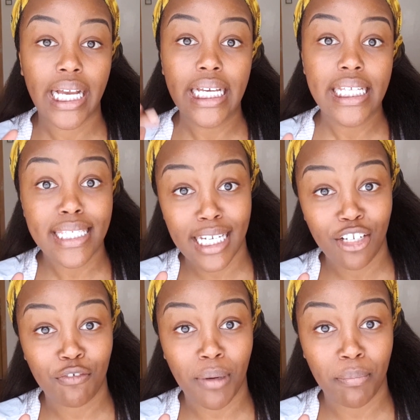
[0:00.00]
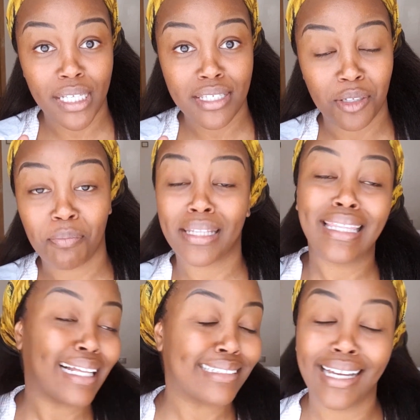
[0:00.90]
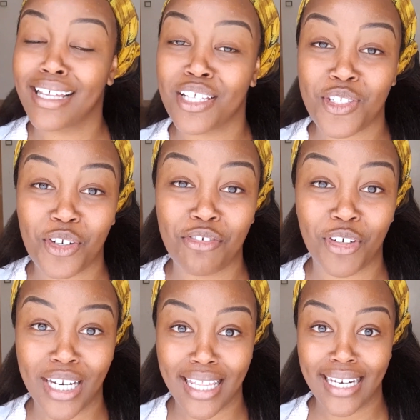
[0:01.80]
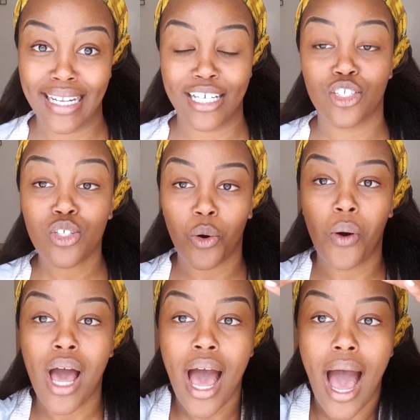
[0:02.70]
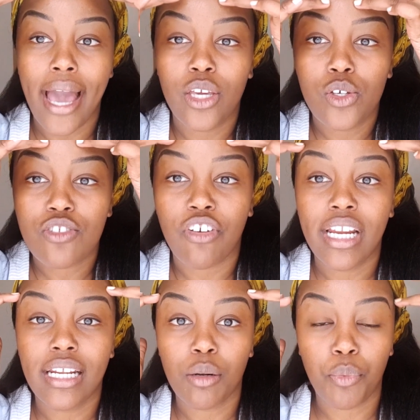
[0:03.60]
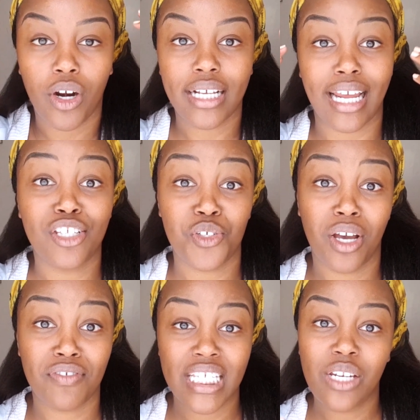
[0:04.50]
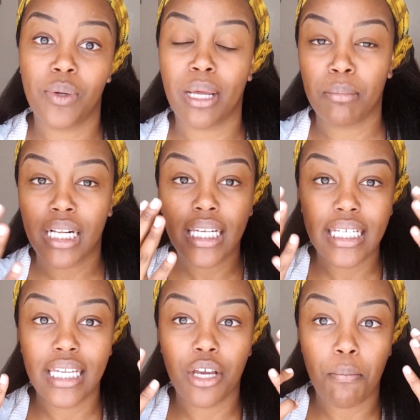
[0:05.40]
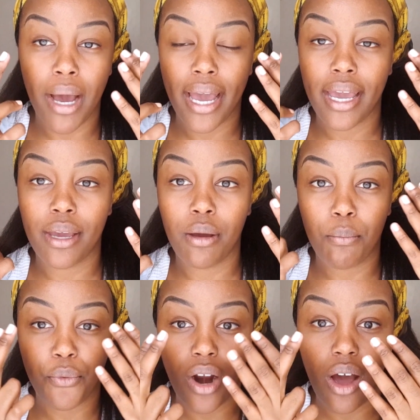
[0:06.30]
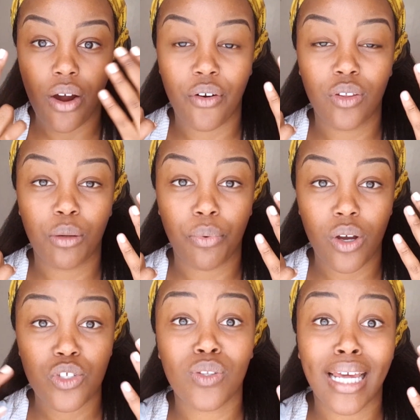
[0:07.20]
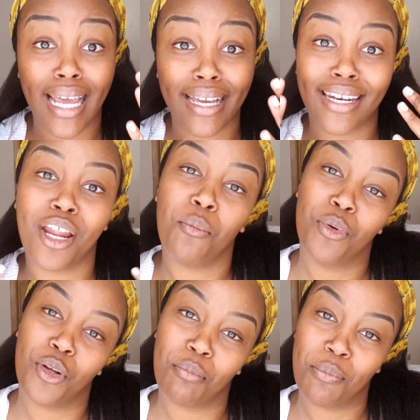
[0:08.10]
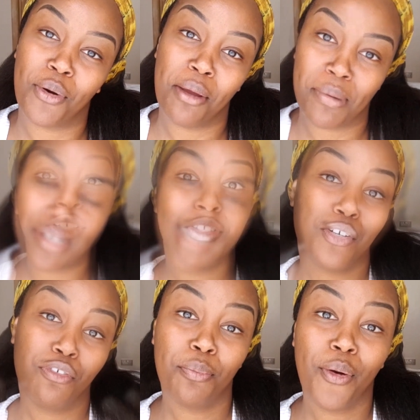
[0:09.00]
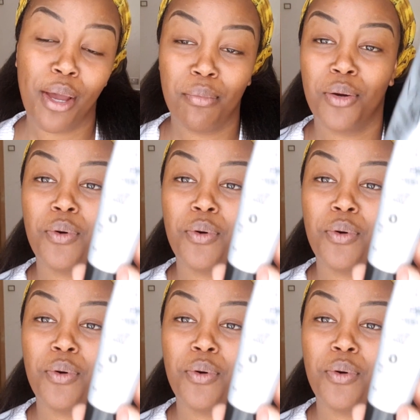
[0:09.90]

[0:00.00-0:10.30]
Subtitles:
instead of my pencil, but that's another story for another day. So I use very little product, as you have seen, when I'm cleaning my brow, around the brow, so that I can now put on my primer. So for primer,